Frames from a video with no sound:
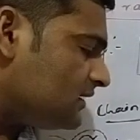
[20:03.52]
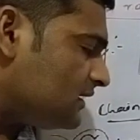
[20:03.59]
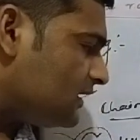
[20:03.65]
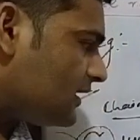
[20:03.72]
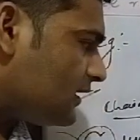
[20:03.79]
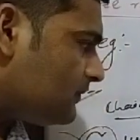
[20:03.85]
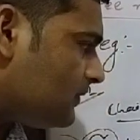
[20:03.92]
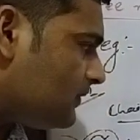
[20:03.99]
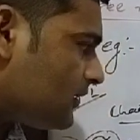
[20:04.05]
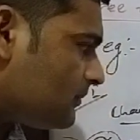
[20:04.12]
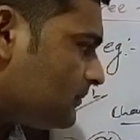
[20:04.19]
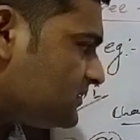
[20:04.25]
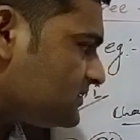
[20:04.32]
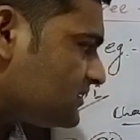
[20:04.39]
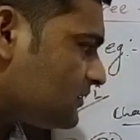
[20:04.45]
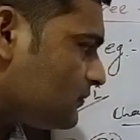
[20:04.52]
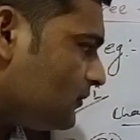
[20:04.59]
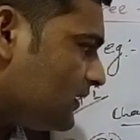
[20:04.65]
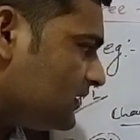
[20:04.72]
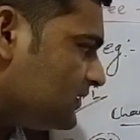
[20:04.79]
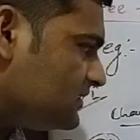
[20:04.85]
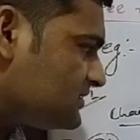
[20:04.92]
then here
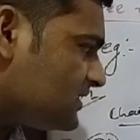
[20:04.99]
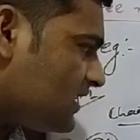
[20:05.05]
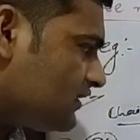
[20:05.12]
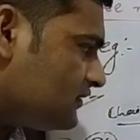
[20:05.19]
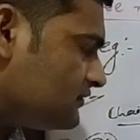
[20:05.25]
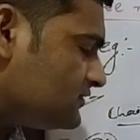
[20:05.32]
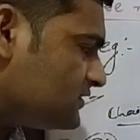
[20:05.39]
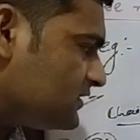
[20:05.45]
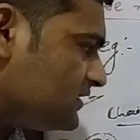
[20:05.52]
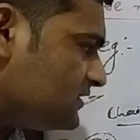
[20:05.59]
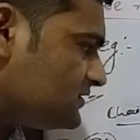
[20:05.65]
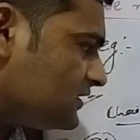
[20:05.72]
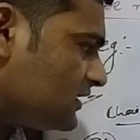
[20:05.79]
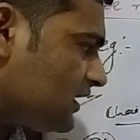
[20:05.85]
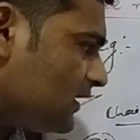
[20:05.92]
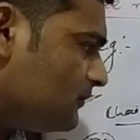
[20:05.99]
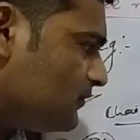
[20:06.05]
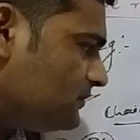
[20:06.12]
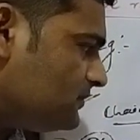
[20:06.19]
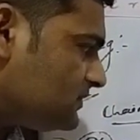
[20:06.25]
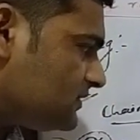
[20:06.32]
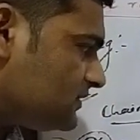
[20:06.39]
formation when this hydrogen is
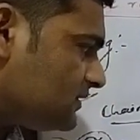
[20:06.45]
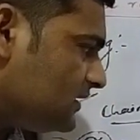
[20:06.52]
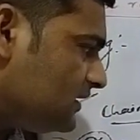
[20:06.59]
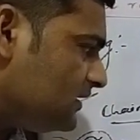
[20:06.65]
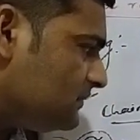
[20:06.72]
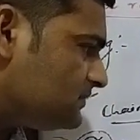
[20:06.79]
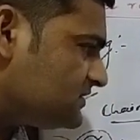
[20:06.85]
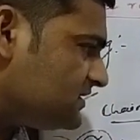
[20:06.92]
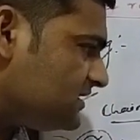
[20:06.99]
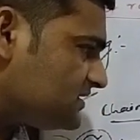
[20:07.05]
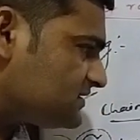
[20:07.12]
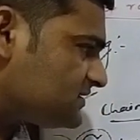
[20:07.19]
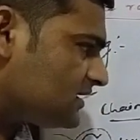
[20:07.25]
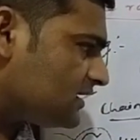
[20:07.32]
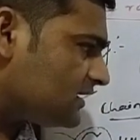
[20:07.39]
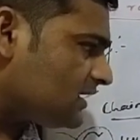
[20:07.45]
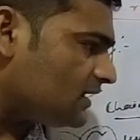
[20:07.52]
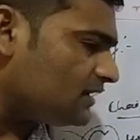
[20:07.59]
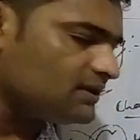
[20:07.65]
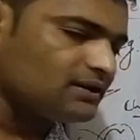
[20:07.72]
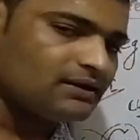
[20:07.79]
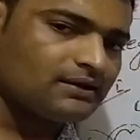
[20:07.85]
removed keep
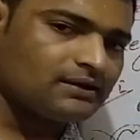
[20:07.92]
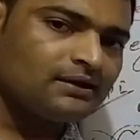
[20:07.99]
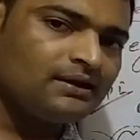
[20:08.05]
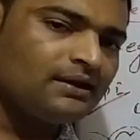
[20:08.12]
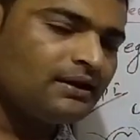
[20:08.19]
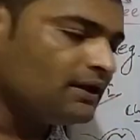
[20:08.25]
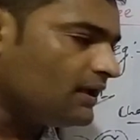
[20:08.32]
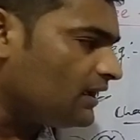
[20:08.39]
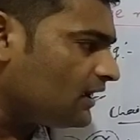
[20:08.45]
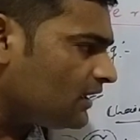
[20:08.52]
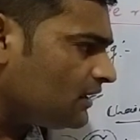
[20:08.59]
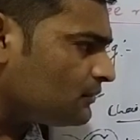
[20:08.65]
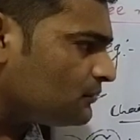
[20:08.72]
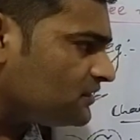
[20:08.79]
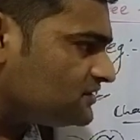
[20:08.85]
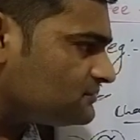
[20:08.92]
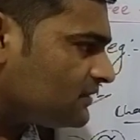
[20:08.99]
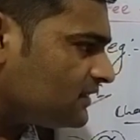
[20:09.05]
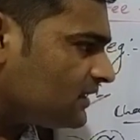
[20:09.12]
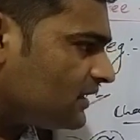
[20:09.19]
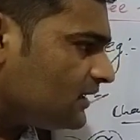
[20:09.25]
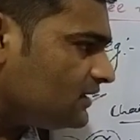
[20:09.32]
CH3 radical. Again
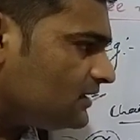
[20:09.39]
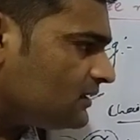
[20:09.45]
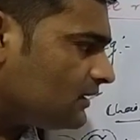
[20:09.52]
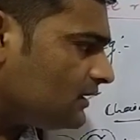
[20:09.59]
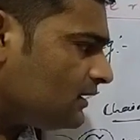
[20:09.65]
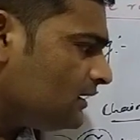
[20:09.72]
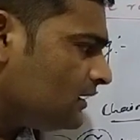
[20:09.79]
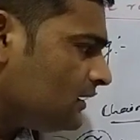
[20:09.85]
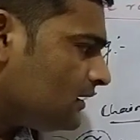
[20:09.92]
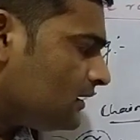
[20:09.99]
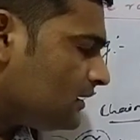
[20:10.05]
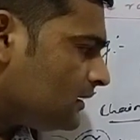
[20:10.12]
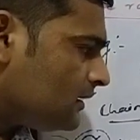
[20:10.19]
which one radical?